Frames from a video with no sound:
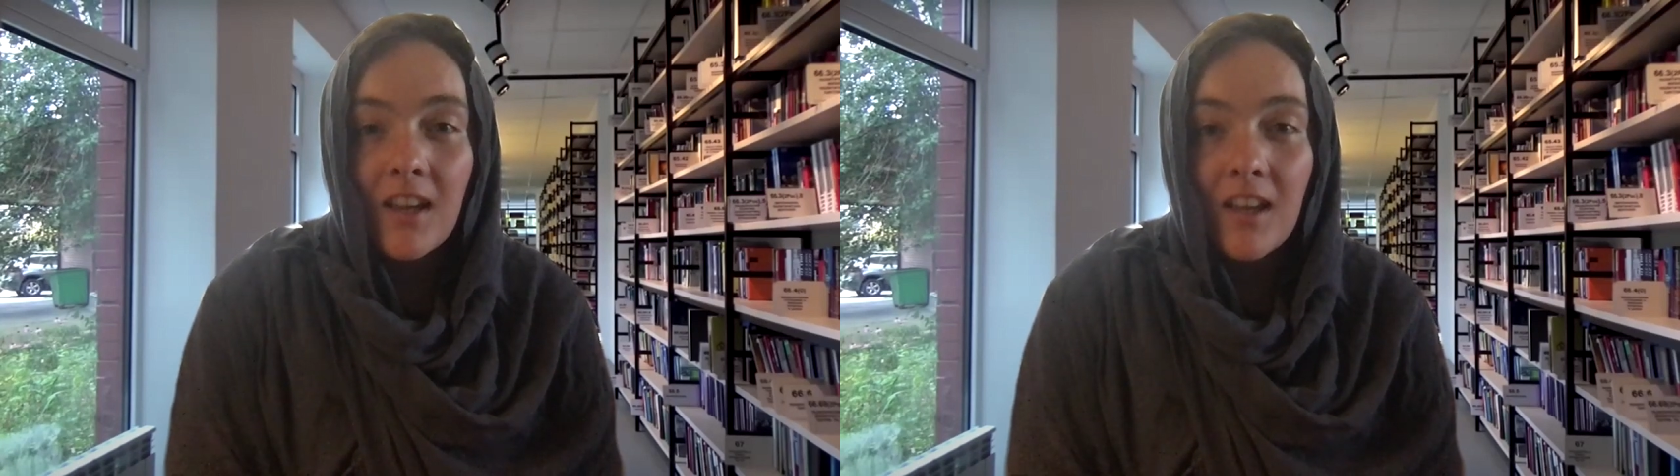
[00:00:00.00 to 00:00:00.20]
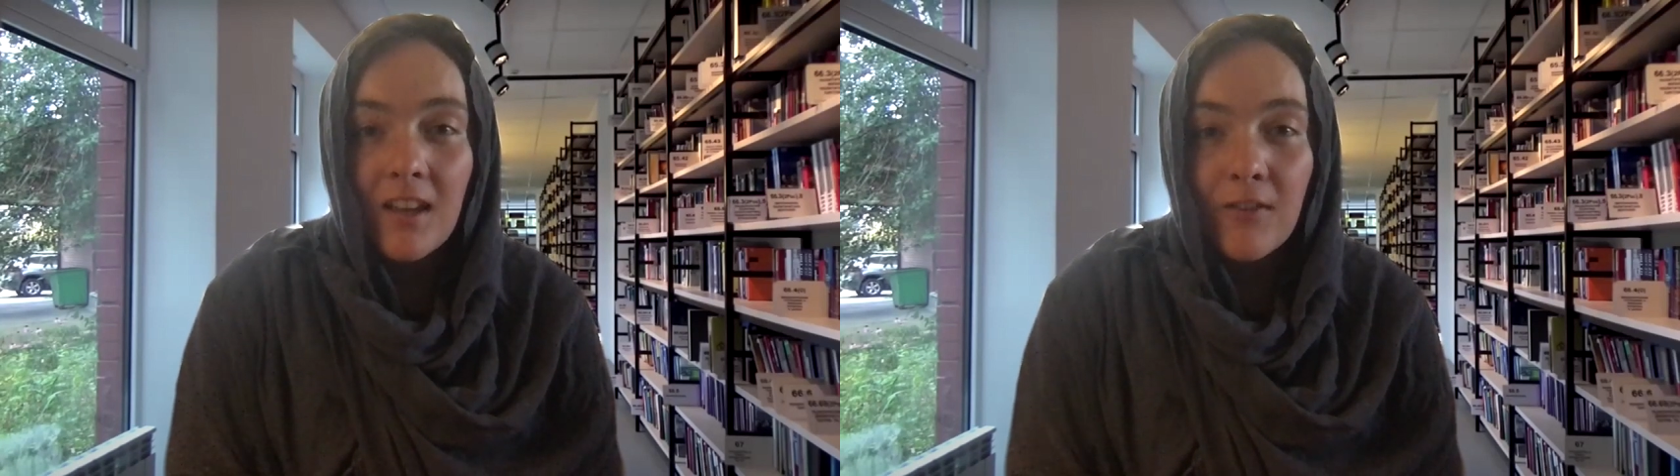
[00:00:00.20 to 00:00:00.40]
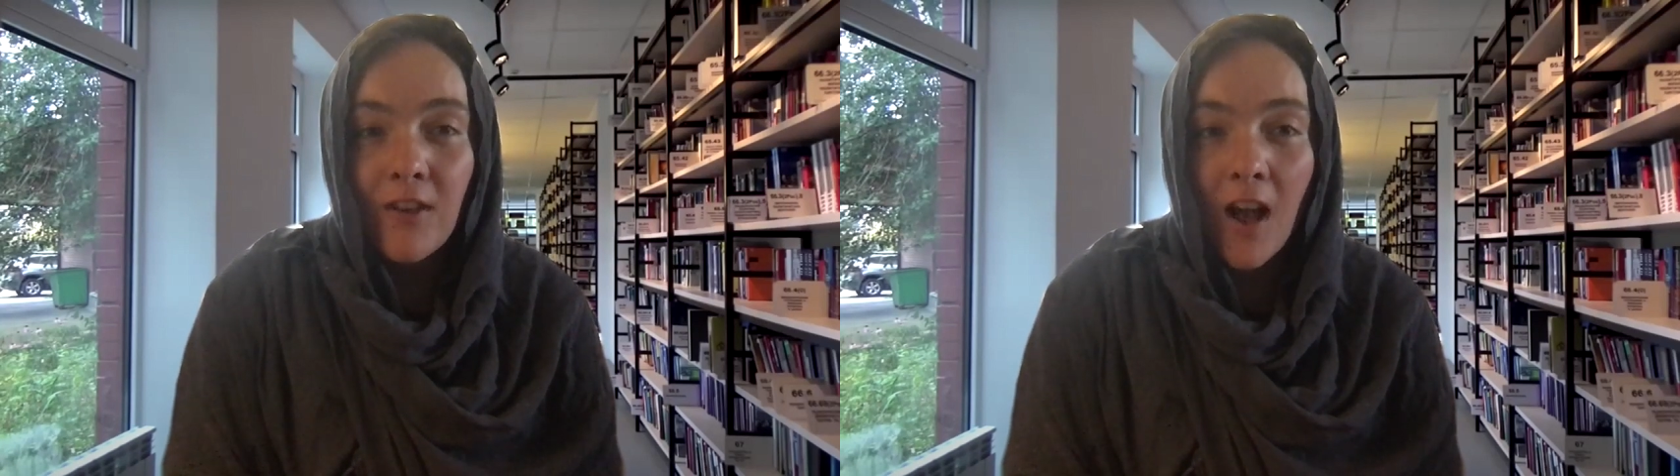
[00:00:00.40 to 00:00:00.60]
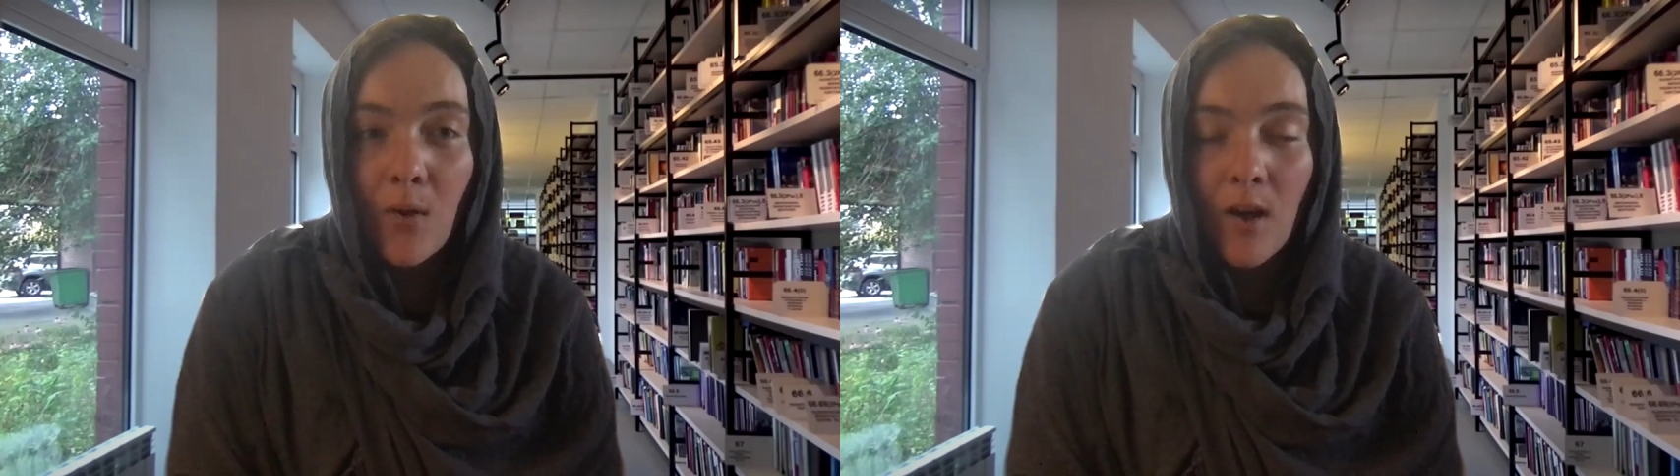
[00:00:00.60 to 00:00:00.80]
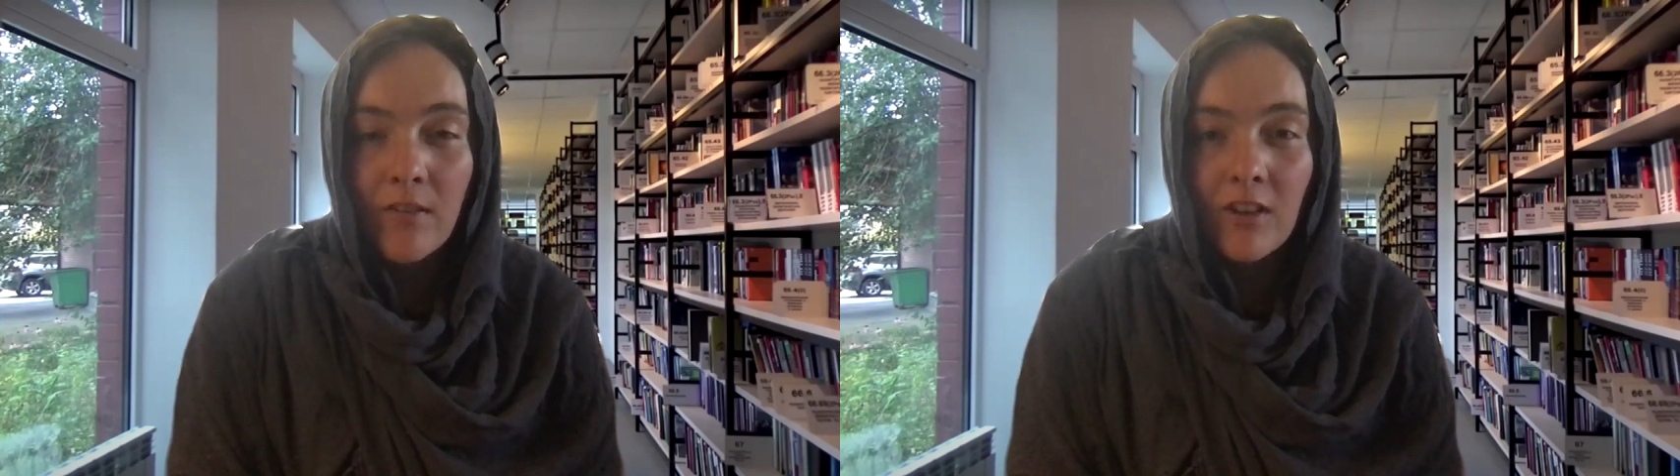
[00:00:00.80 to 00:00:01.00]
If,
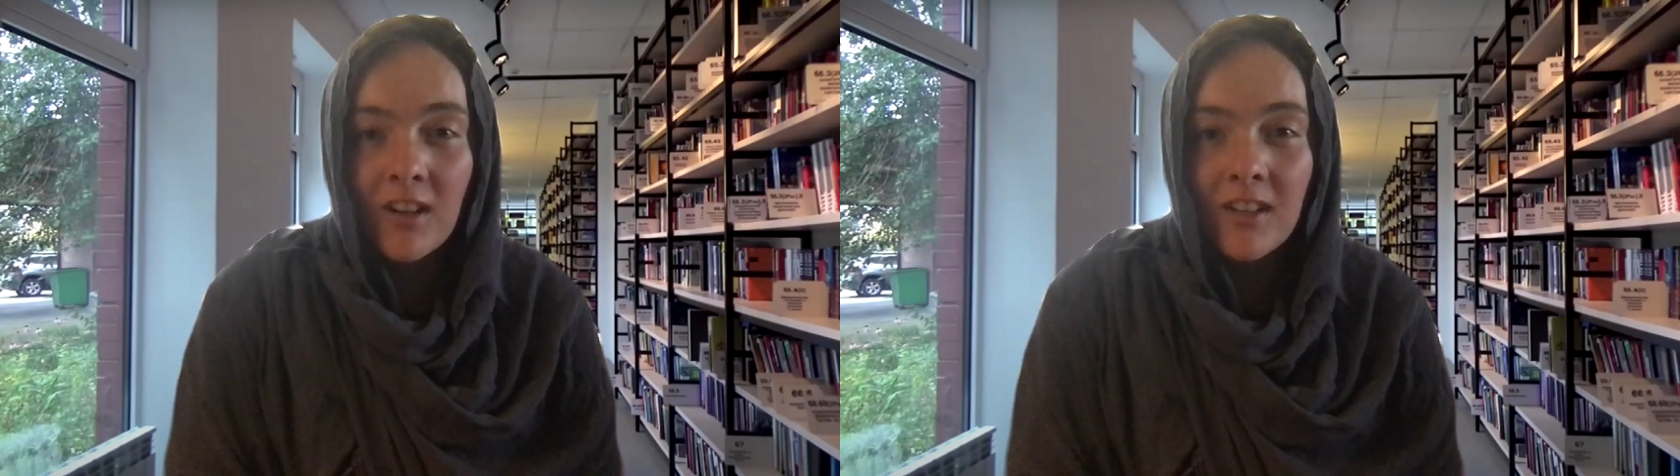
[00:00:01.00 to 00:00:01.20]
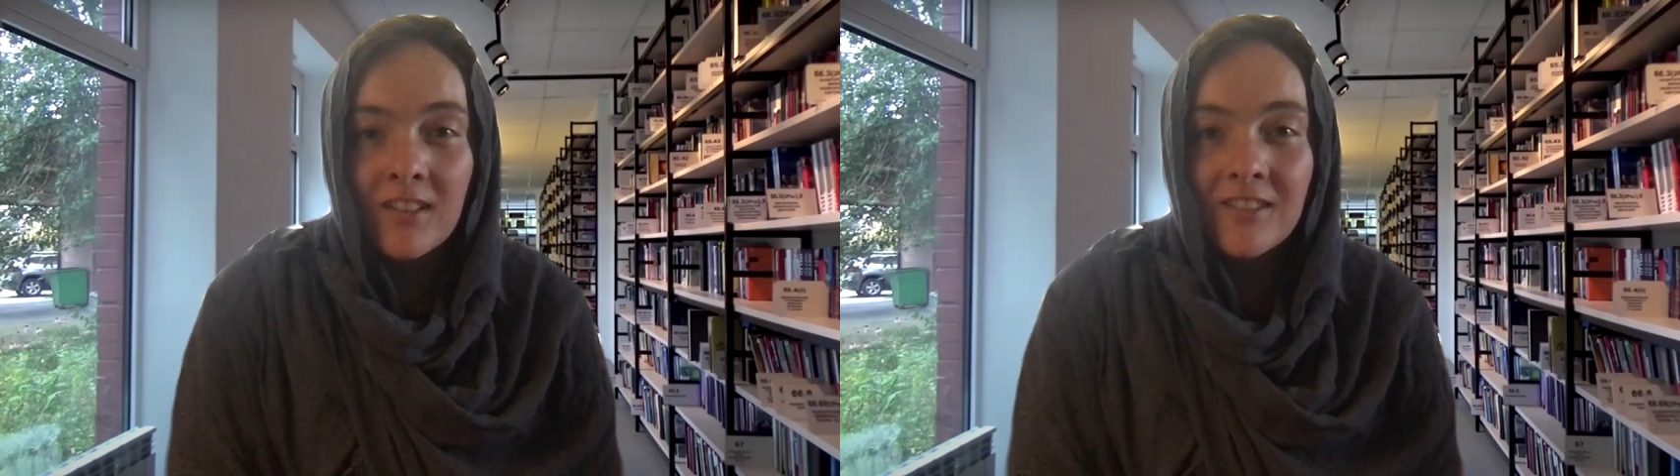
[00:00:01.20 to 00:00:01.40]
however,